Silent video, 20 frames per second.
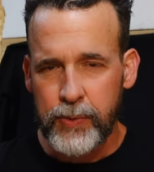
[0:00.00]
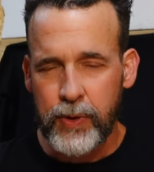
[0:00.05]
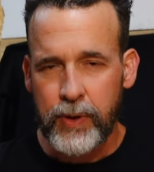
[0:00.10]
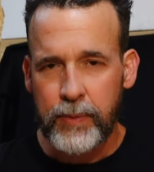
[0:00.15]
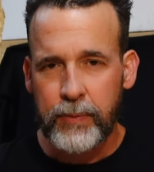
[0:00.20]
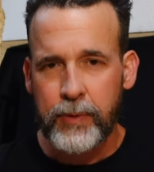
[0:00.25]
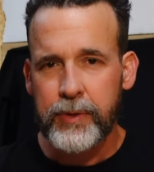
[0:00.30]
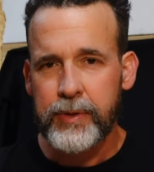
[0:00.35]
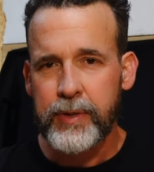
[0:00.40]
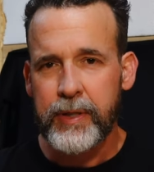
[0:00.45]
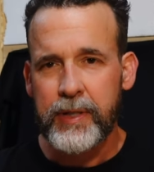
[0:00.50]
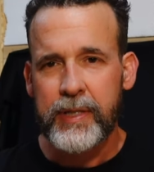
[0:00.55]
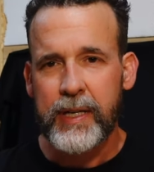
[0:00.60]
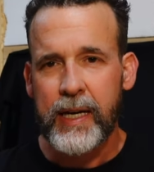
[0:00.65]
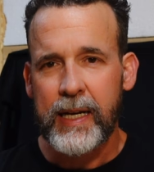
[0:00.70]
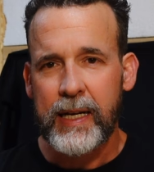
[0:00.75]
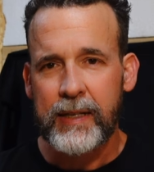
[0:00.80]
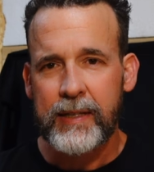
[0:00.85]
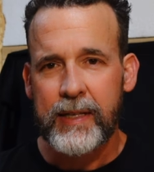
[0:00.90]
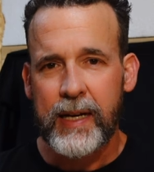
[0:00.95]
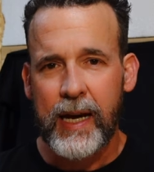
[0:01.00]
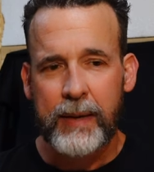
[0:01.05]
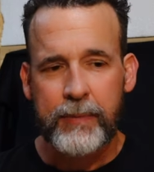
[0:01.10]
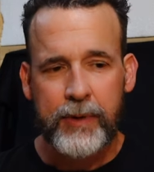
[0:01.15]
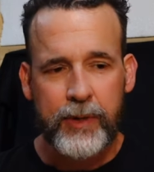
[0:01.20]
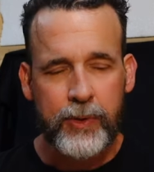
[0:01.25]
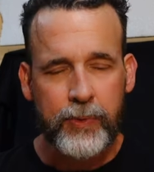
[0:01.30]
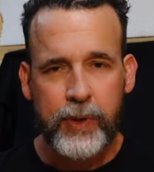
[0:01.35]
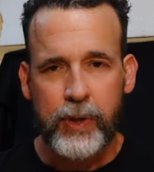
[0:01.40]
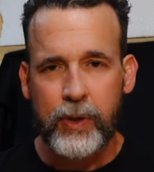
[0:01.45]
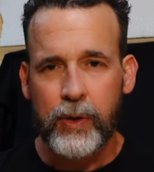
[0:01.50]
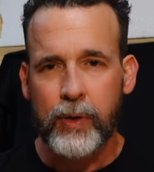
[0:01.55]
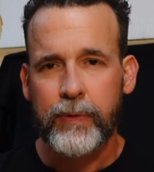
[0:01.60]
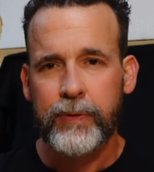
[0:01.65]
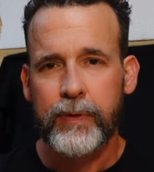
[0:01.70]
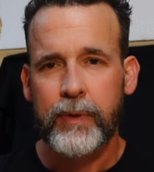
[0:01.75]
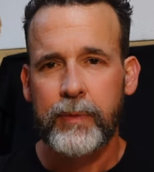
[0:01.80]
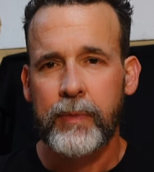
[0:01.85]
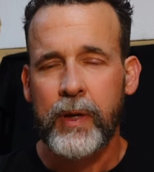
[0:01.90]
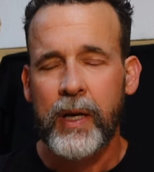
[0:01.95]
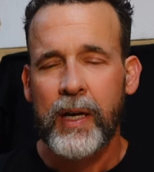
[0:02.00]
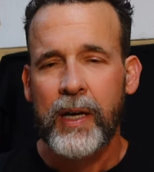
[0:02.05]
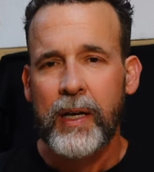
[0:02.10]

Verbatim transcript: where the most exciting time is when you go from